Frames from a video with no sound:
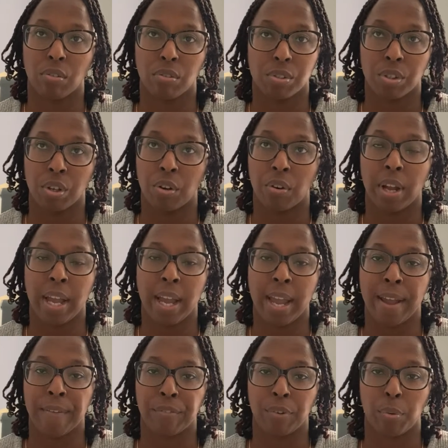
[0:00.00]
so
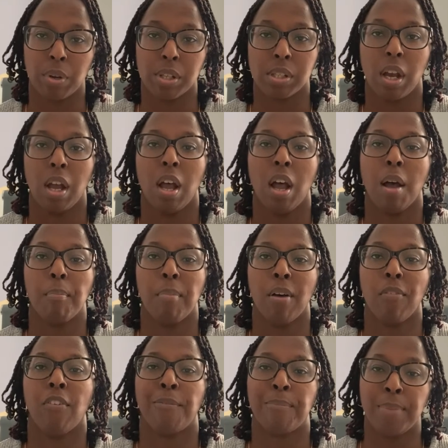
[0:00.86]
afterwards.
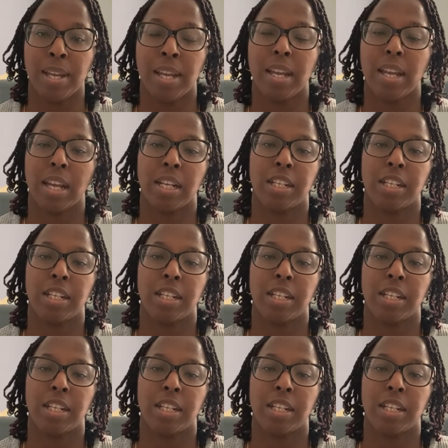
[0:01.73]
But for me,